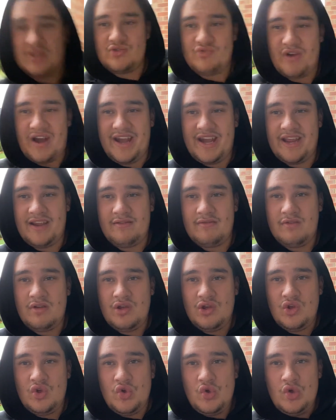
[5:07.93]
raining.
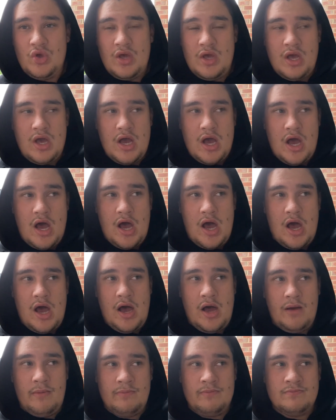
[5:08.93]

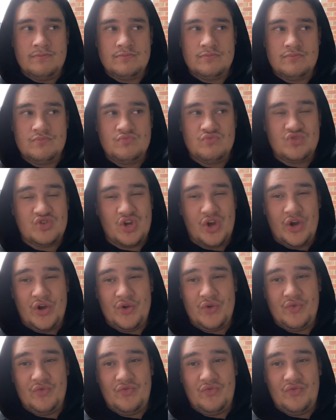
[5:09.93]
So